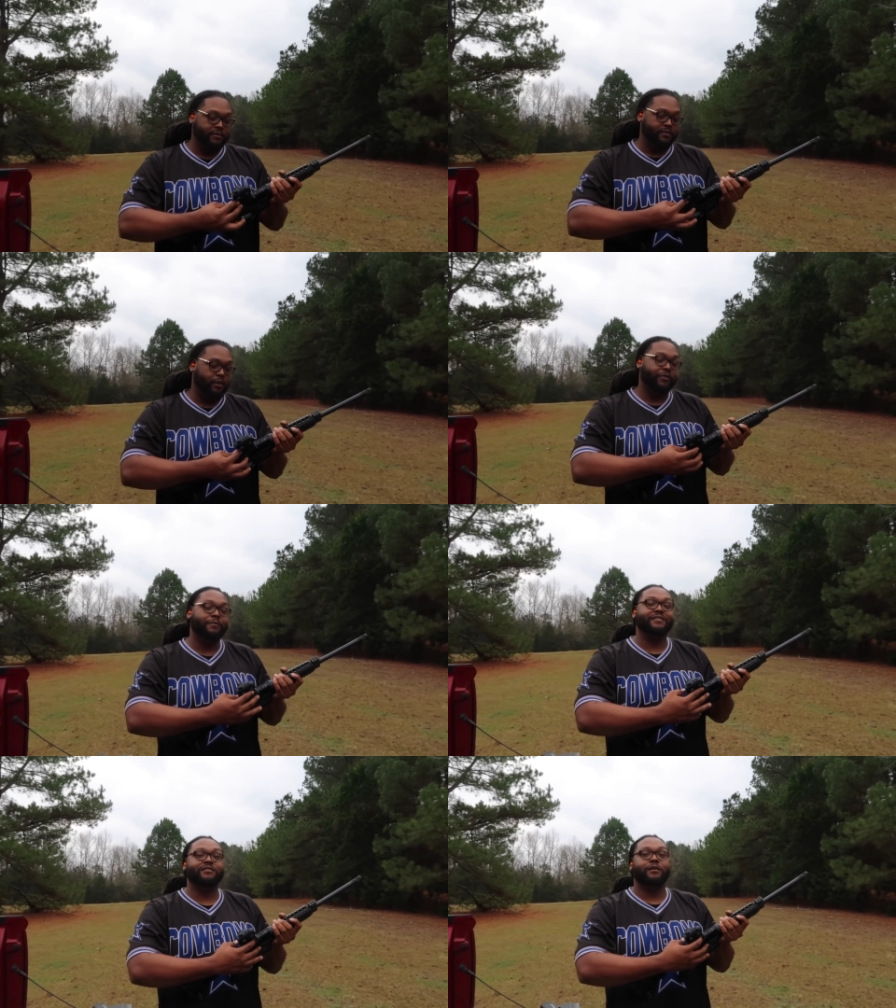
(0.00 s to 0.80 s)
So if
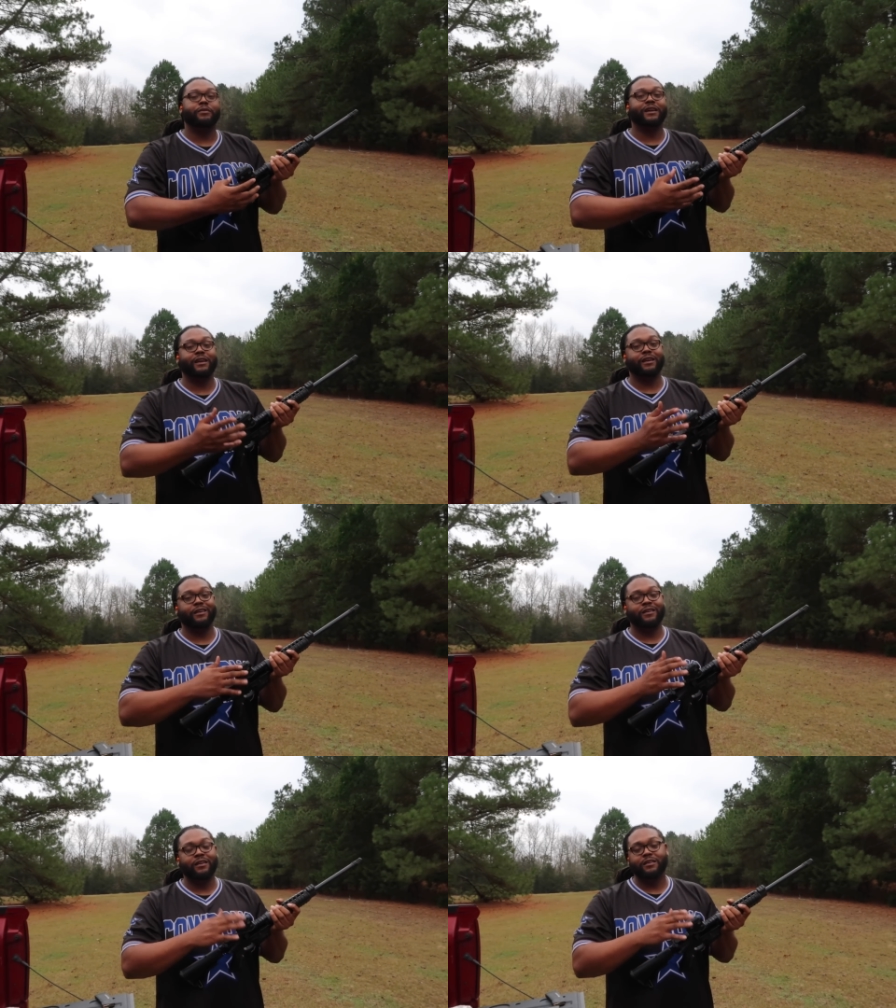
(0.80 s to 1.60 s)
I'm missing a bucket,
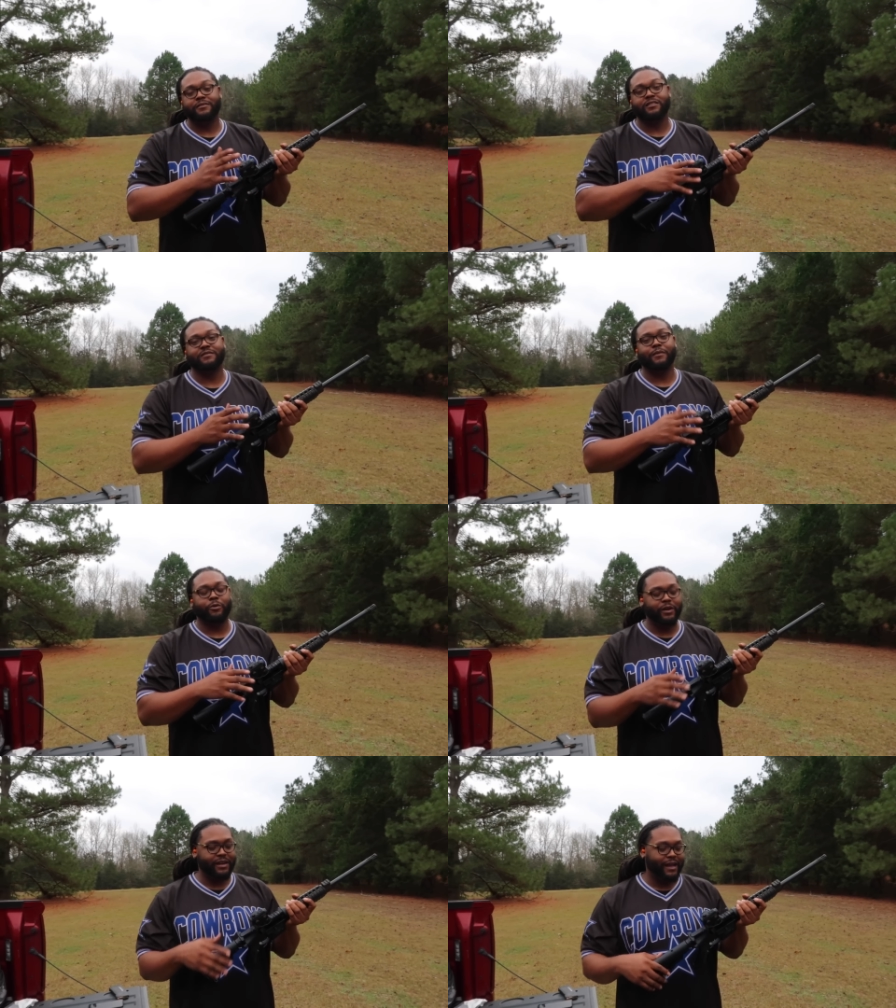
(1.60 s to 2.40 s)
it's because my
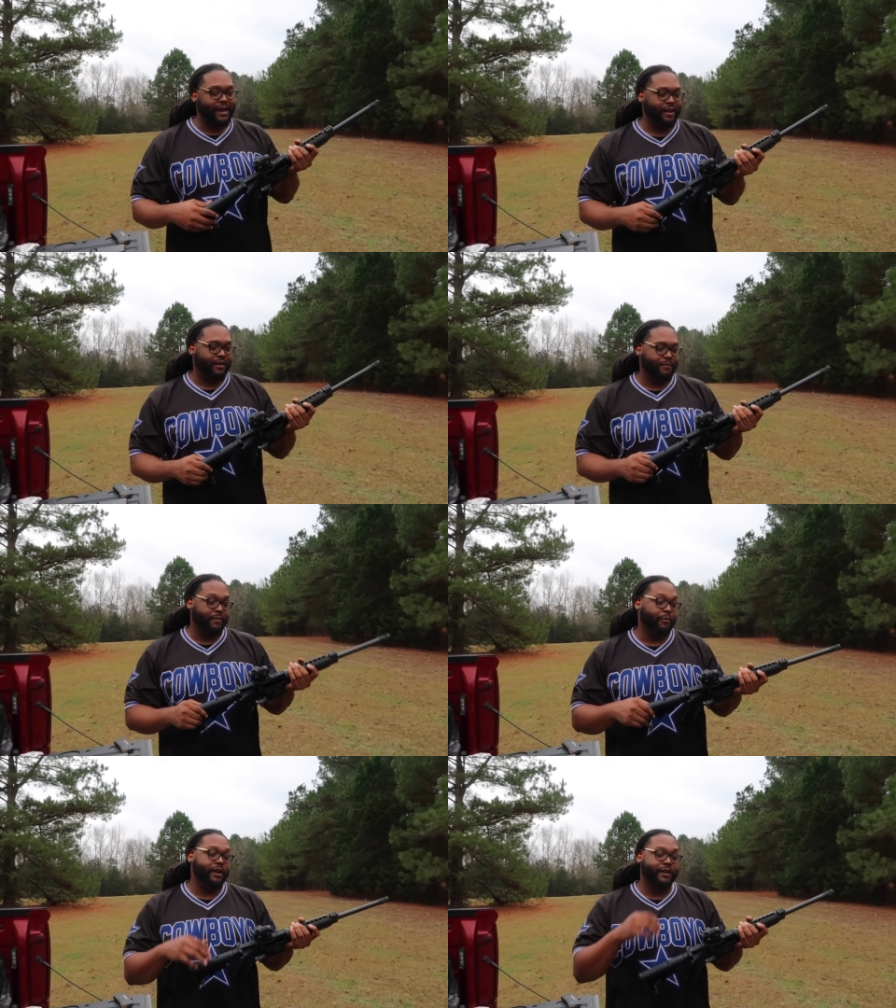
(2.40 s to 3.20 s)
red dot
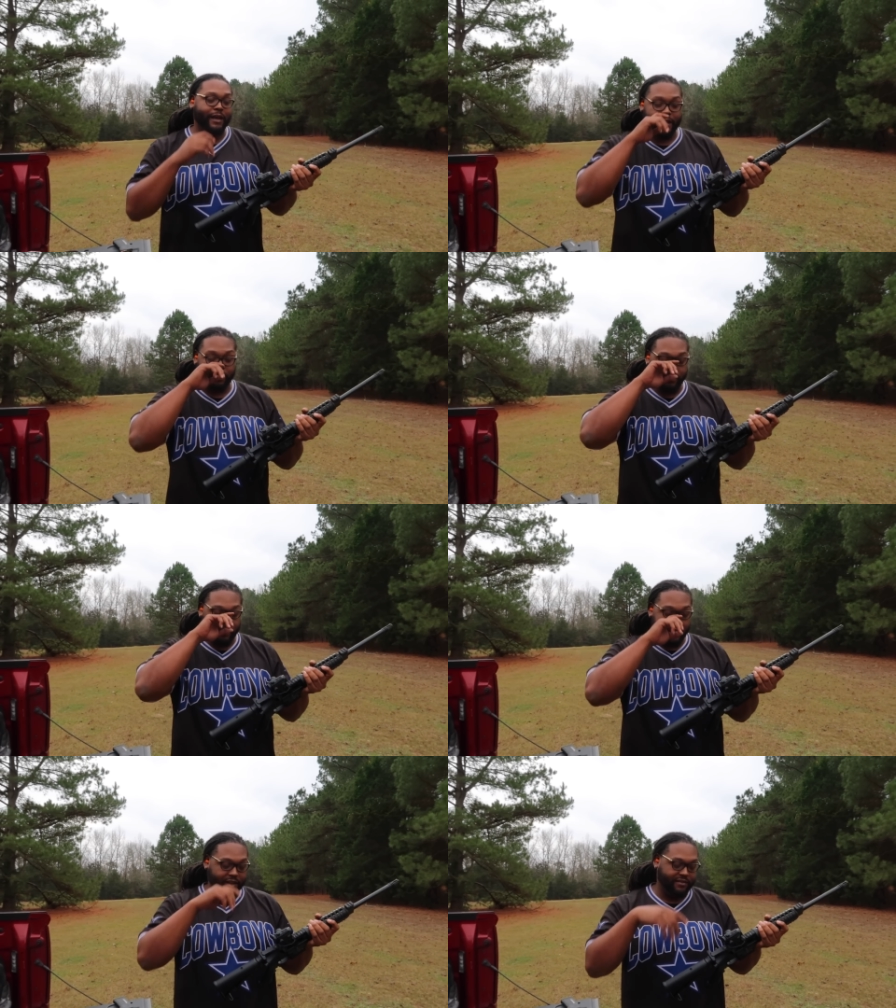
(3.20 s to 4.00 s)
and
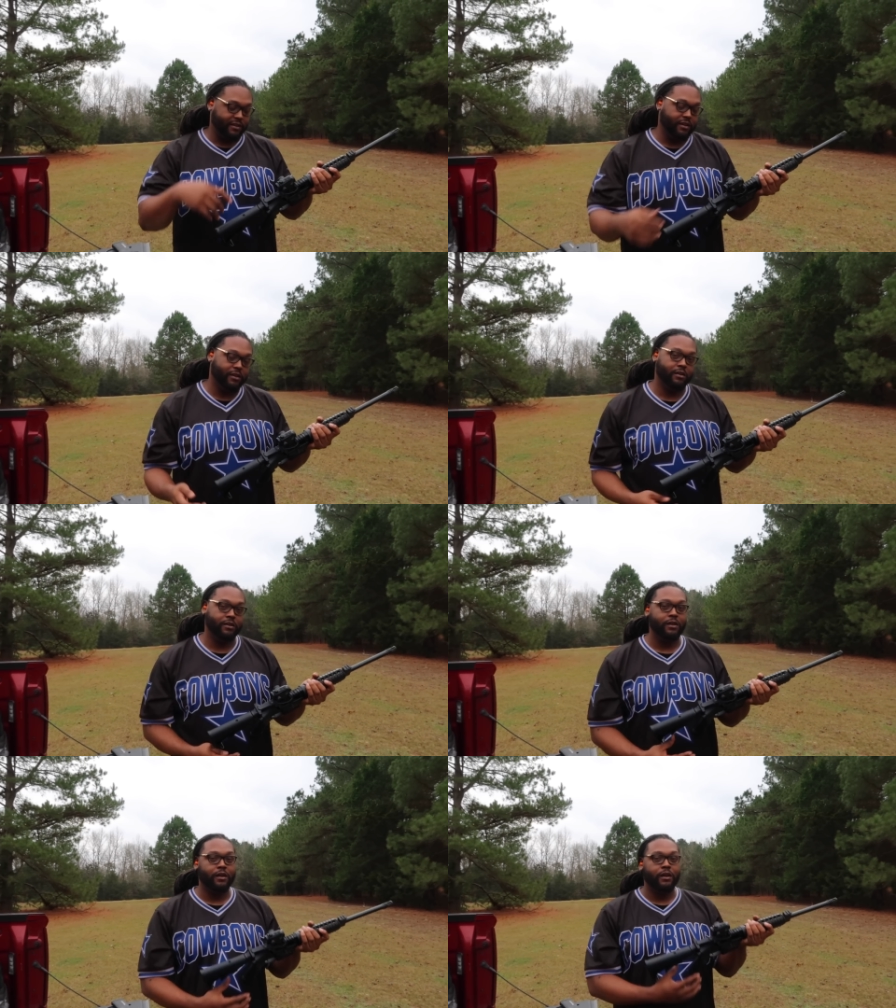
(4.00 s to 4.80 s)
green dot is
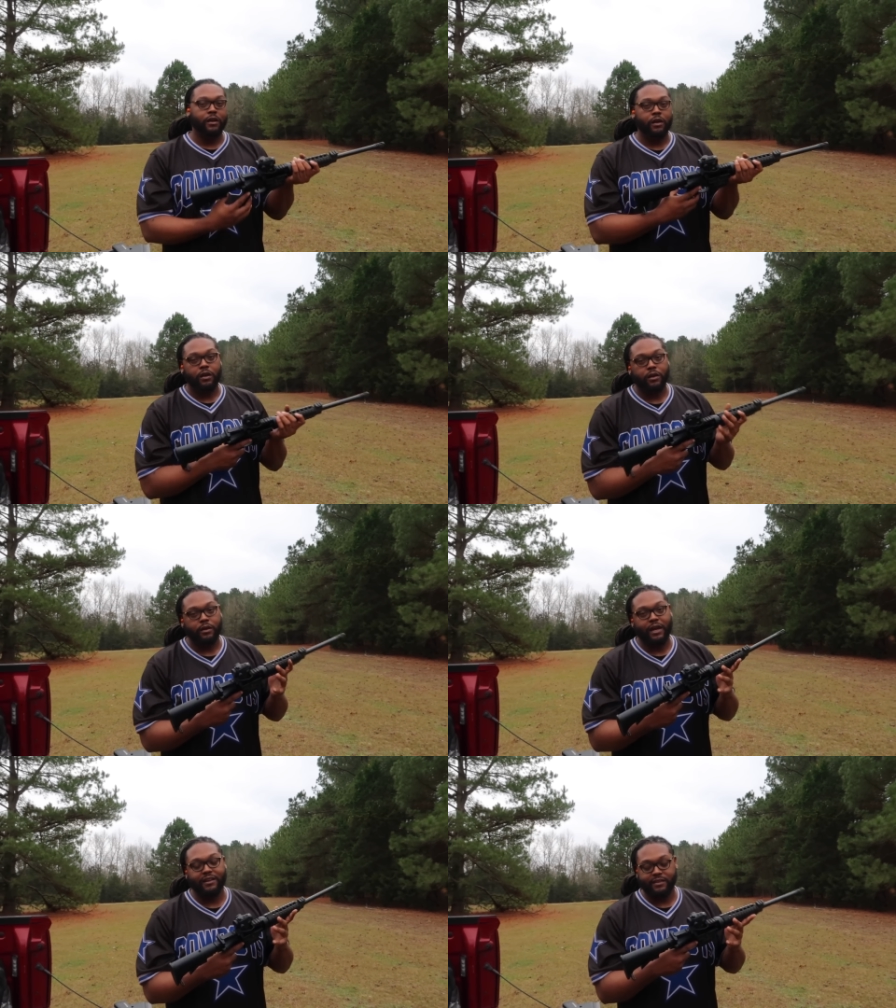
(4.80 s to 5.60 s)

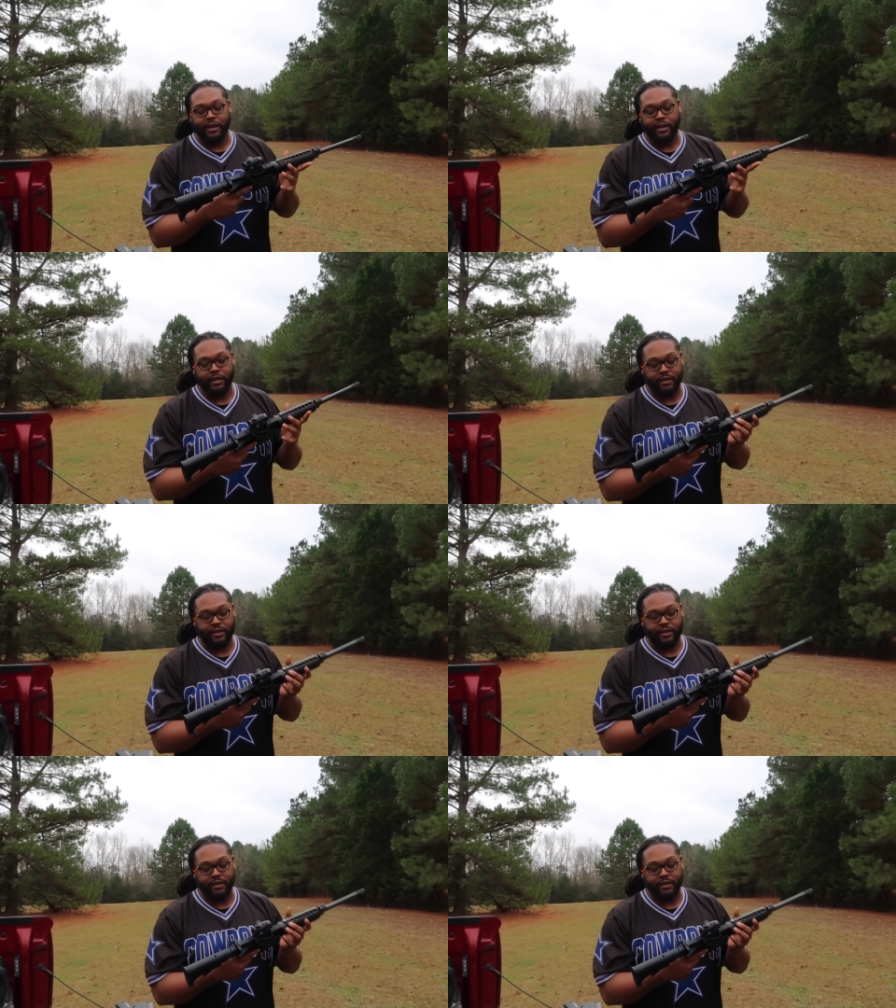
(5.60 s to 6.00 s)
not sighted